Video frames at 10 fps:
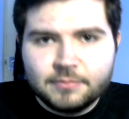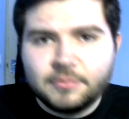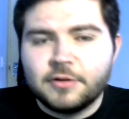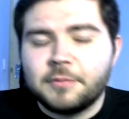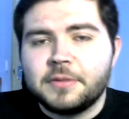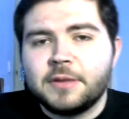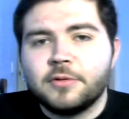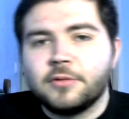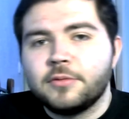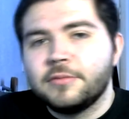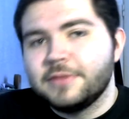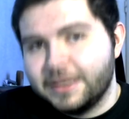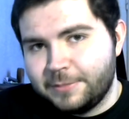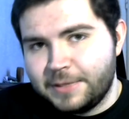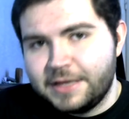Some people,
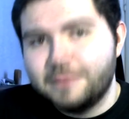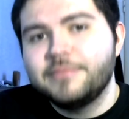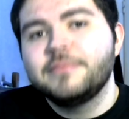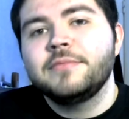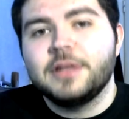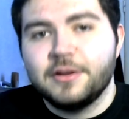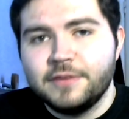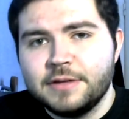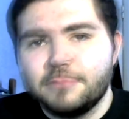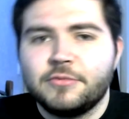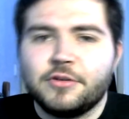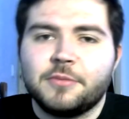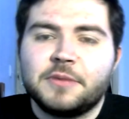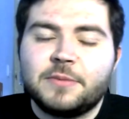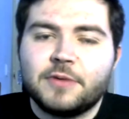like me, love it, some
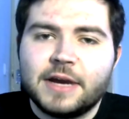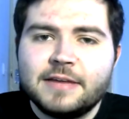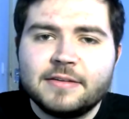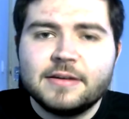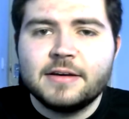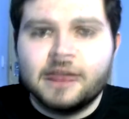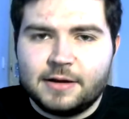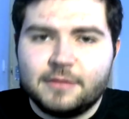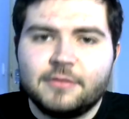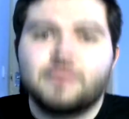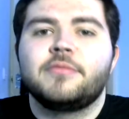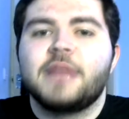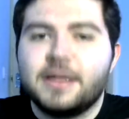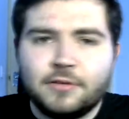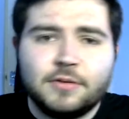people hate it, and
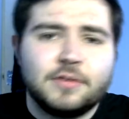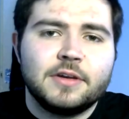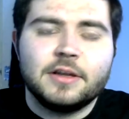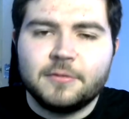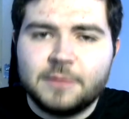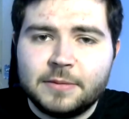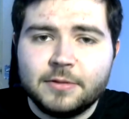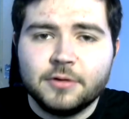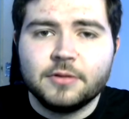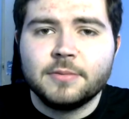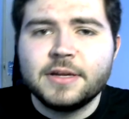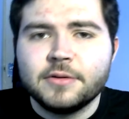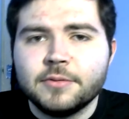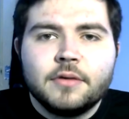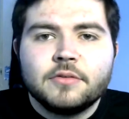then obviously a lot of people are in the middle.